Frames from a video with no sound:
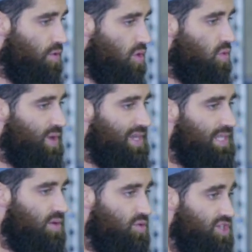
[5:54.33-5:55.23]
4
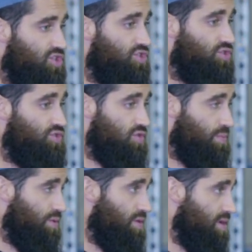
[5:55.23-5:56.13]
weeks that was
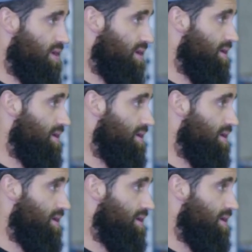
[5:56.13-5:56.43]
super,